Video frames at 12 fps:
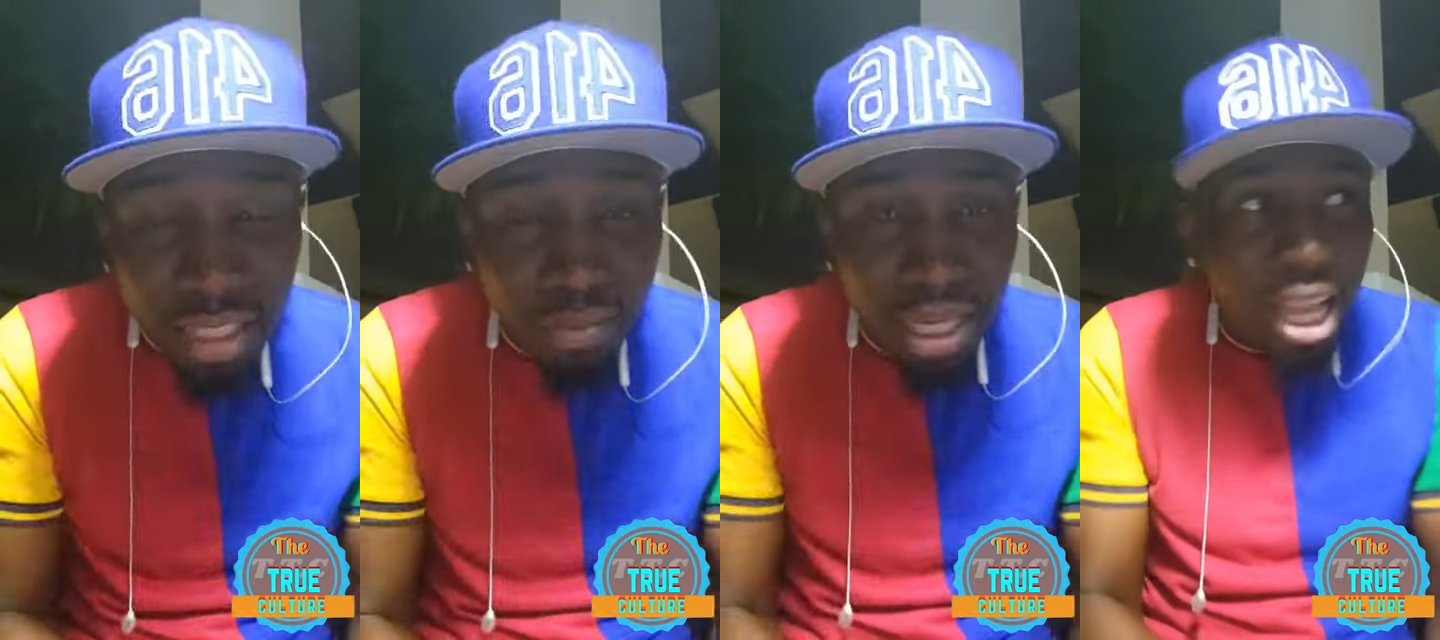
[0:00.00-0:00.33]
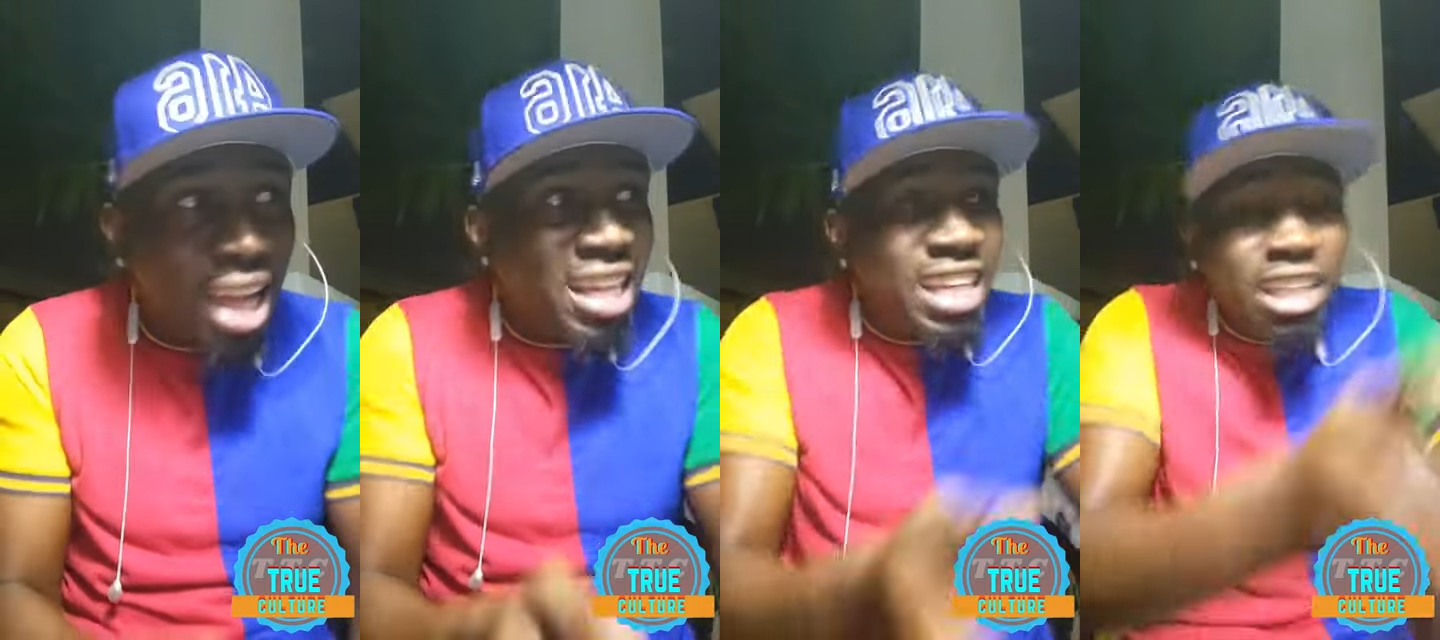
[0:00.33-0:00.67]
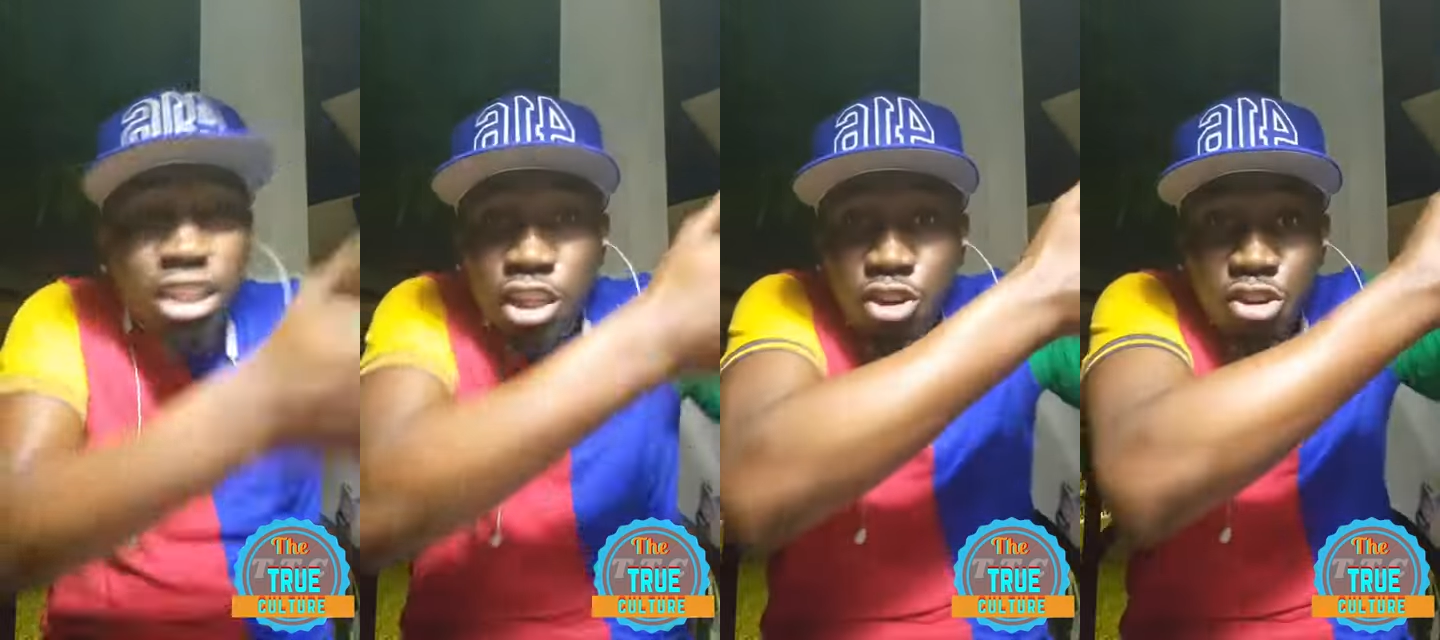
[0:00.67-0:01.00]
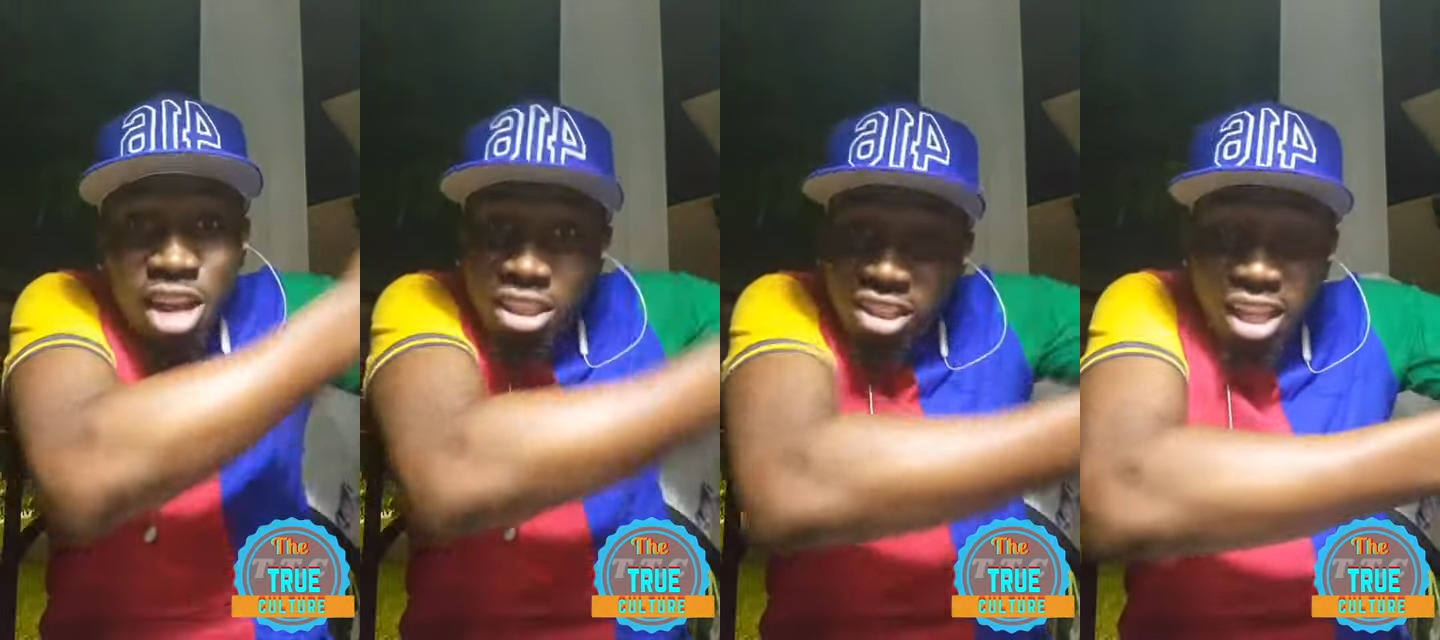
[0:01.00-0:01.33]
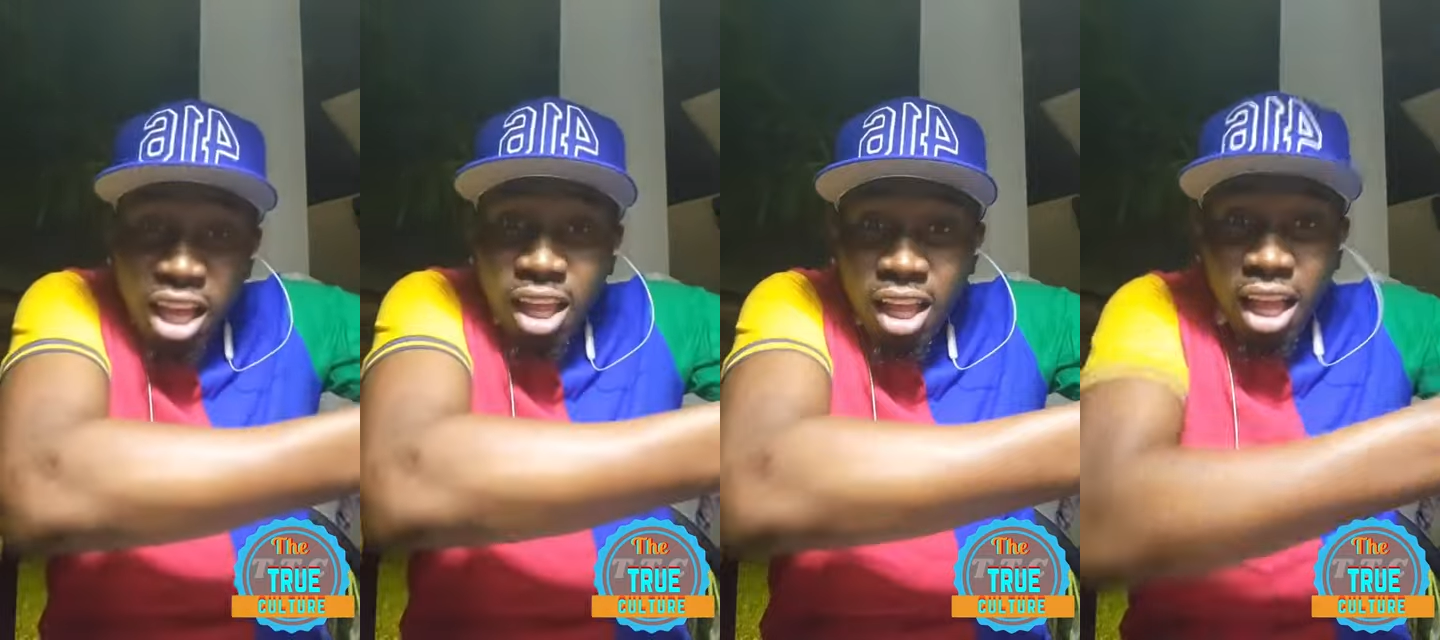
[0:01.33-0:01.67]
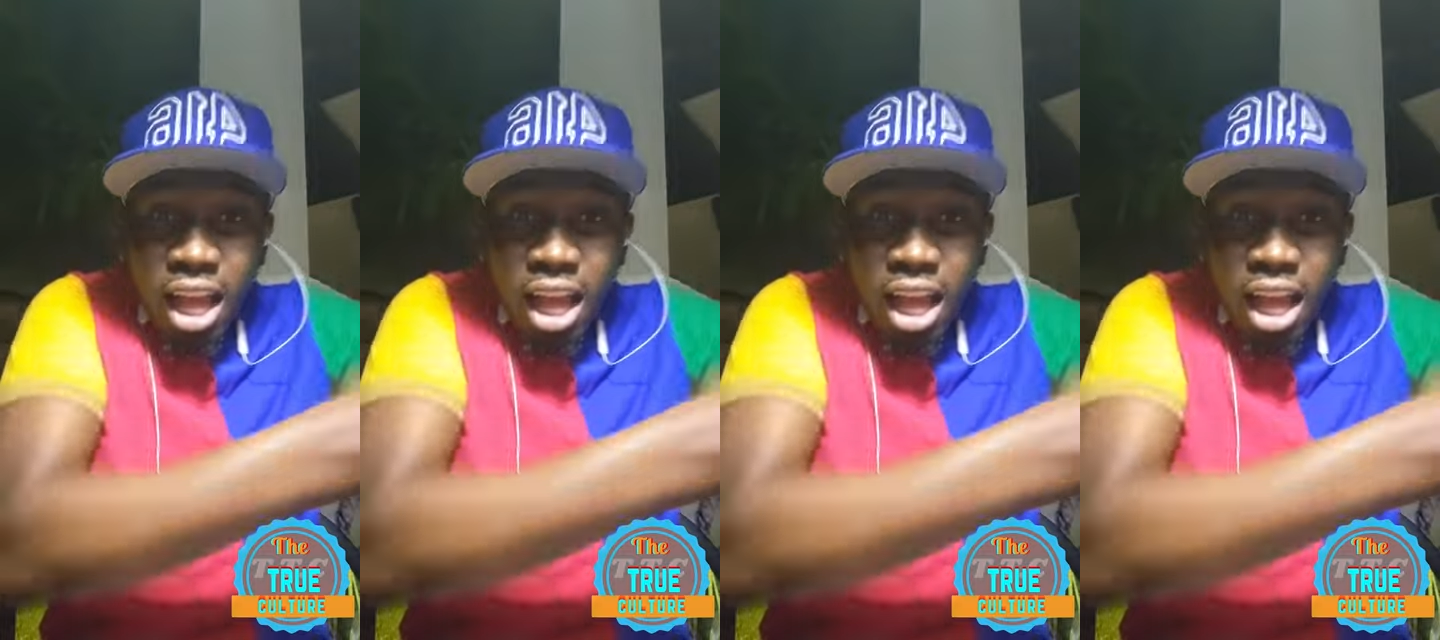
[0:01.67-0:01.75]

blessed. And they see the Rasta are